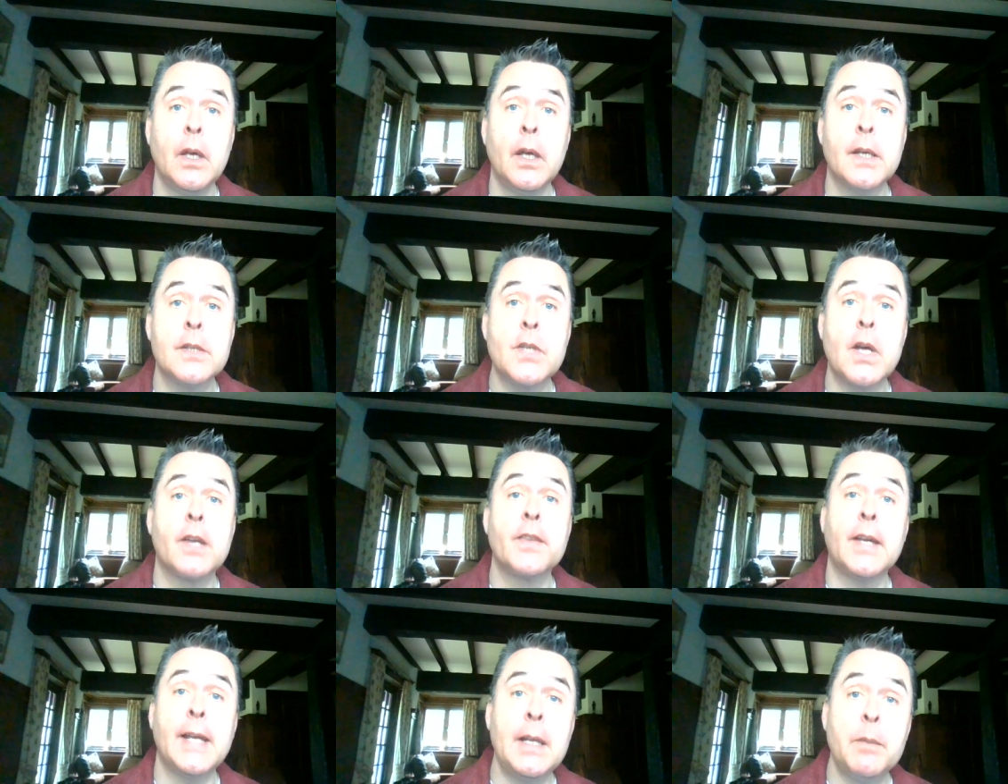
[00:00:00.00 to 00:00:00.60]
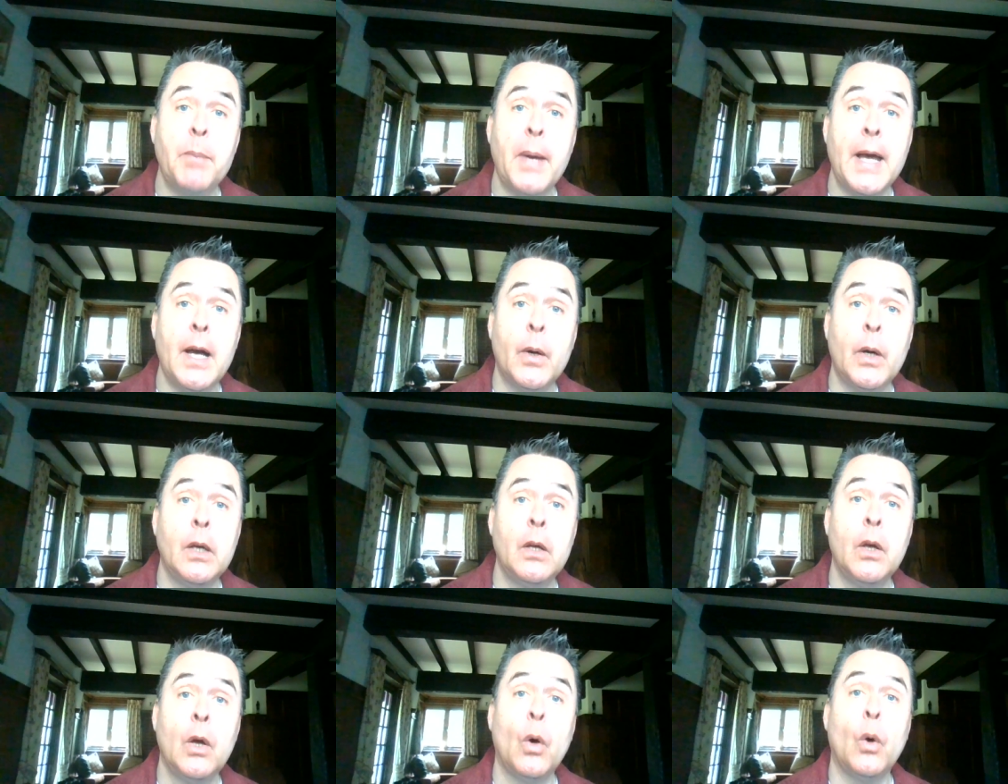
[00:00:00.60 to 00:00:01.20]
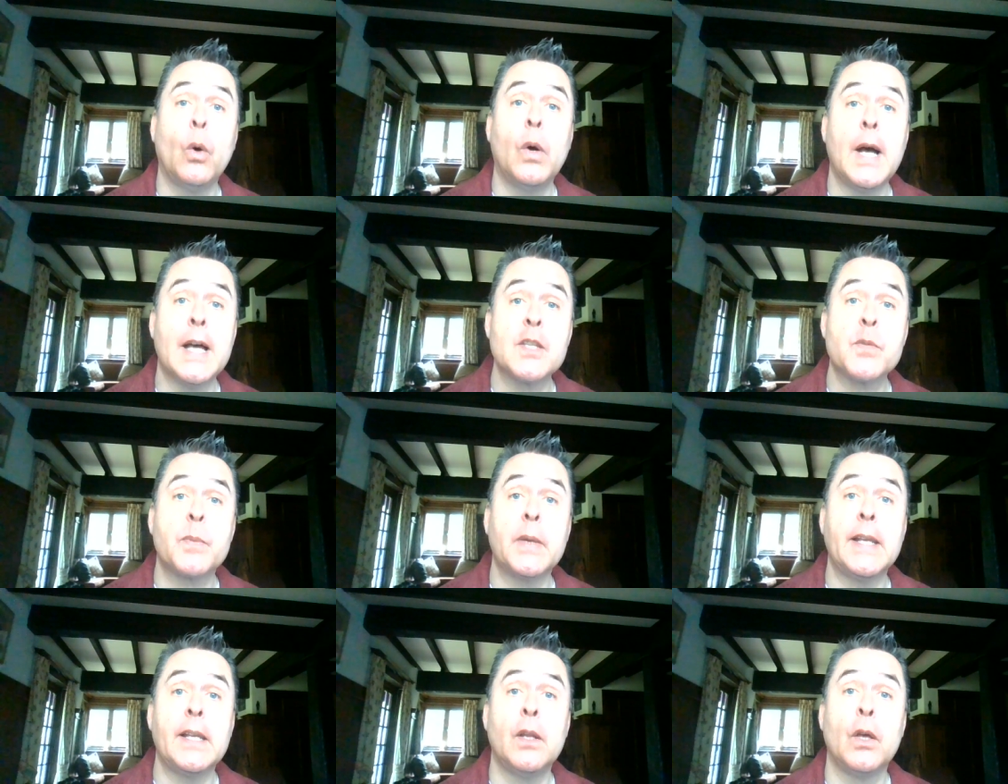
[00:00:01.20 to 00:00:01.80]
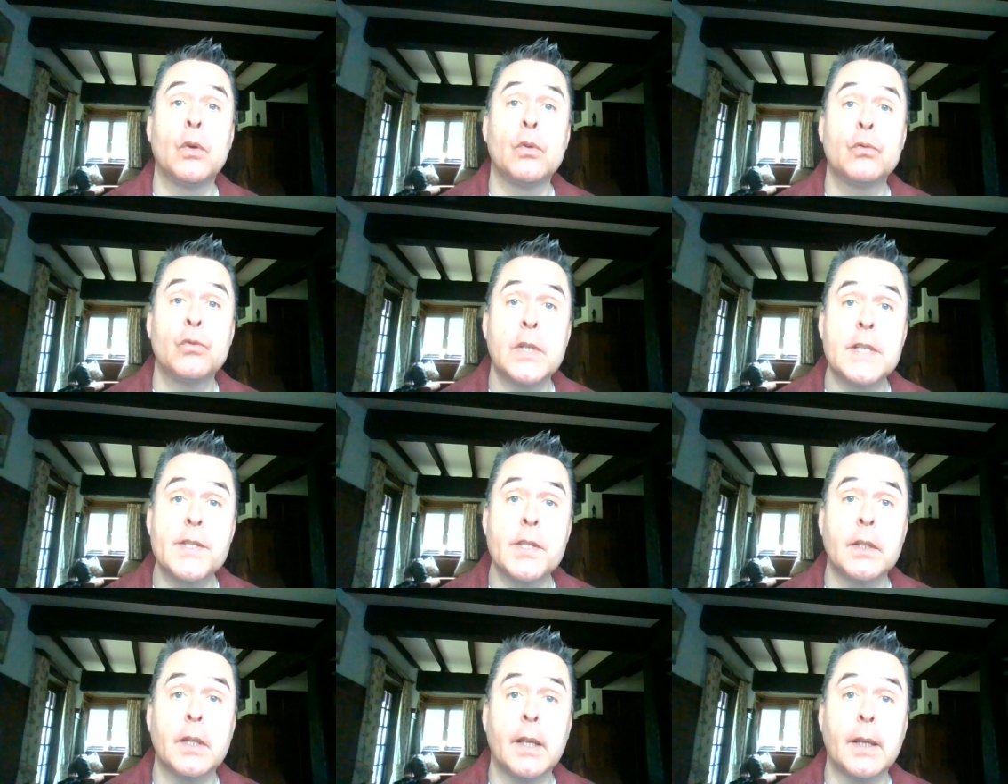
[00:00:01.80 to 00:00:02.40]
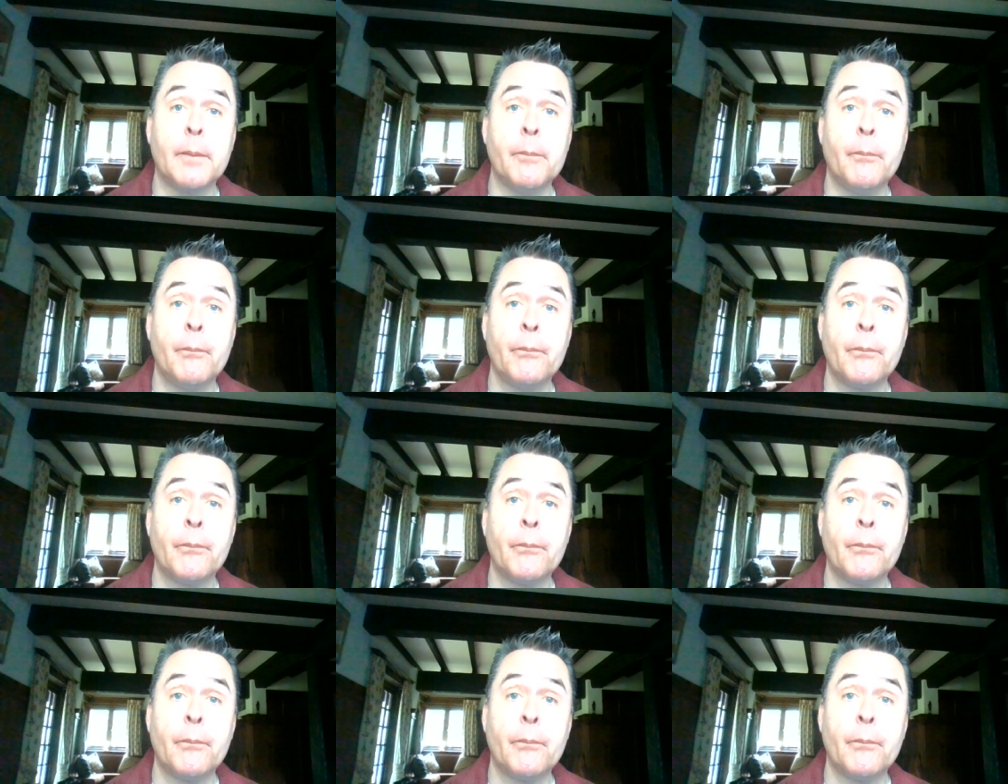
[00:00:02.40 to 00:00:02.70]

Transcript: is either in power or has been recently.